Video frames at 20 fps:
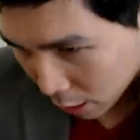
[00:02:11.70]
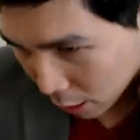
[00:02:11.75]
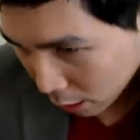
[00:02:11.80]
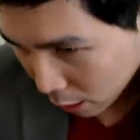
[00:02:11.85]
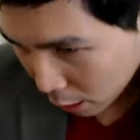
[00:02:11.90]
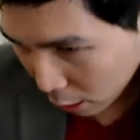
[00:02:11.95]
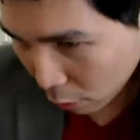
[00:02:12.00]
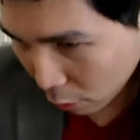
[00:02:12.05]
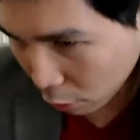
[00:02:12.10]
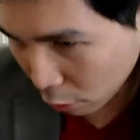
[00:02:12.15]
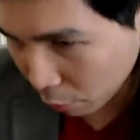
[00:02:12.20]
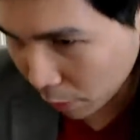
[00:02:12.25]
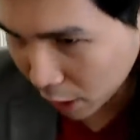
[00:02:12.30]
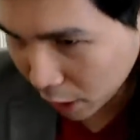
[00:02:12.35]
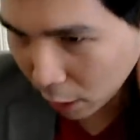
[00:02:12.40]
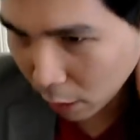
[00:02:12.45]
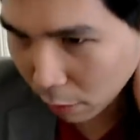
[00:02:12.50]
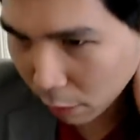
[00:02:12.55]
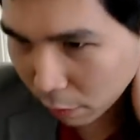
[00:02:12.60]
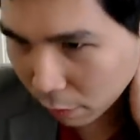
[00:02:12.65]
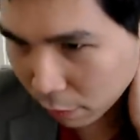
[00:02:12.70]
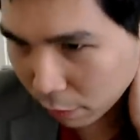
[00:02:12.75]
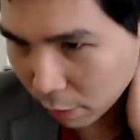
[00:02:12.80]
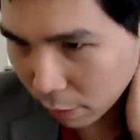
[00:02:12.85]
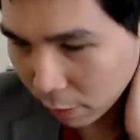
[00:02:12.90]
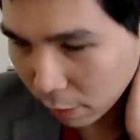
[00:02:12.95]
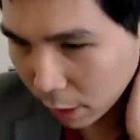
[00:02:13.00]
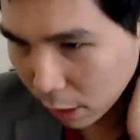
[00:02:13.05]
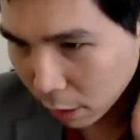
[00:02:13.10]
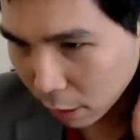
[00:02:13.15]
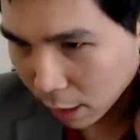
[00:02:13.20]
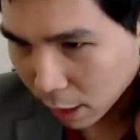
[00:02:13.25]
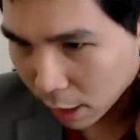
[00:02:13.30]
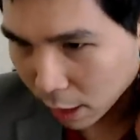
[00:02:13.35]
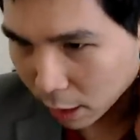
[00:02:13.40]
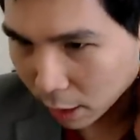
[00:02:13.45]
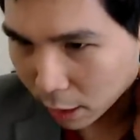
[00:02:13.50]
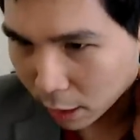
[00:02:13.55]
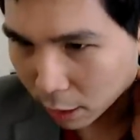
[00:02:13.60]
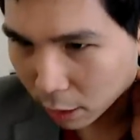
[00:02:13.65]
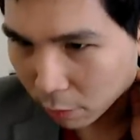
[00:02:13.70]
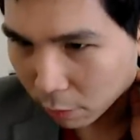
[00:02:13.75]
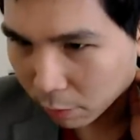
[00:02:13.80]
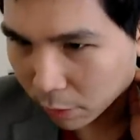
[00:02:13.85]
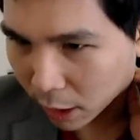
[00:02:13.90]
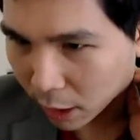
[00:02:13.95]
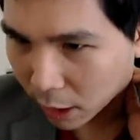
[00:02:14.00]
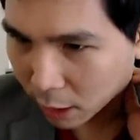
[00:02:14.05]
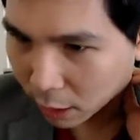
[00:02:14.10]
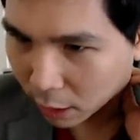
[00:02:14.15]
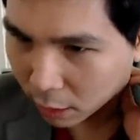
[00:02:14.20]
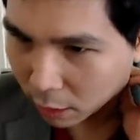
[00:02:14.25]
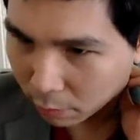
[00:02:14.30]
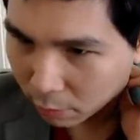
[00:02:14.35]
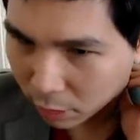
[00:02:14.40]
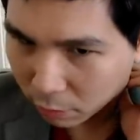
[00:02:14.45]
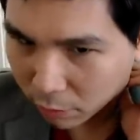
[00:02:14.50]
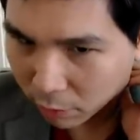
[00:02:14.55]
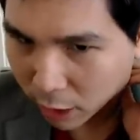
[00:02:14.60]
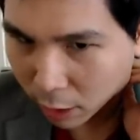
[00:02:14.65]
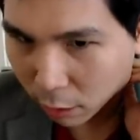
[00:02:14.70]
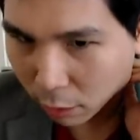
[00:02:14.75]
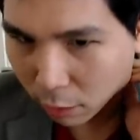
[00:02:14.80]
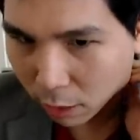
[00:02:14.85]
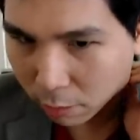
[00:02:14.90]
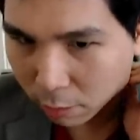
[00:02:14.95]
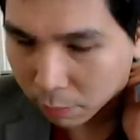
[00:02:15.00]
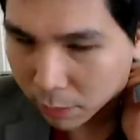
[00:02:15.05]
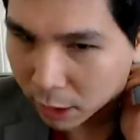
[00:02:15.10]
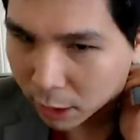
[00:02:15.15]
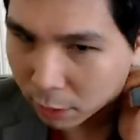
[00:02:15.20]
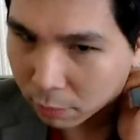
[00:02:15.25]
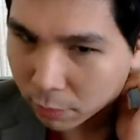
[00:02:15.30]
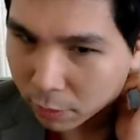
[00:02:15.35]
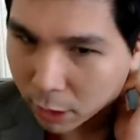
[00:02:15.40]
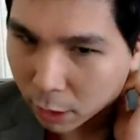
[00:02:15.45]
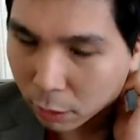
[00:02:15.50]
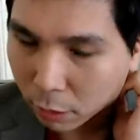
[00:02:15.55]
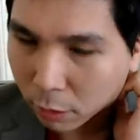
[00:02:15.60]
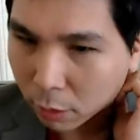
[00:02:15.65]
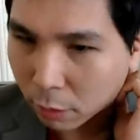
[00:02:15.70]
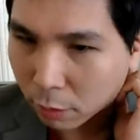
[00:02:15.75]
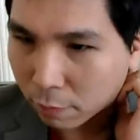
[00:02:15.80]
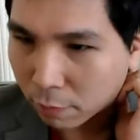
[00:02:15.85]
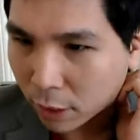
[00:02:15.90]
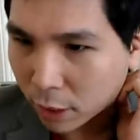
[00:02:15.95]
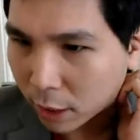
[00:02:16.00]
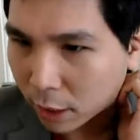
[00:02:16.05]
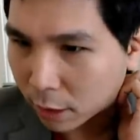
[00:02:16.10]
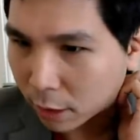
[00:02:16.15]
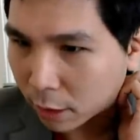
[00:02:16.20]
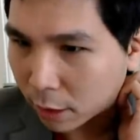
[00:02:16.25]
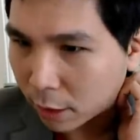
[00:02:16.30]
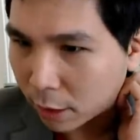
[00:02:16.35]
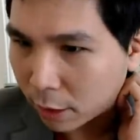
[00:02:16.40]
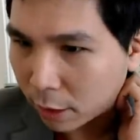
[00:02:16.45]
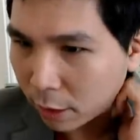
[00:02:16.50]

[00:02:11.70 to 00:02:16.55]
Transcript: this opening is is highly complicated. I mean, white is not better, but it's just very unclear.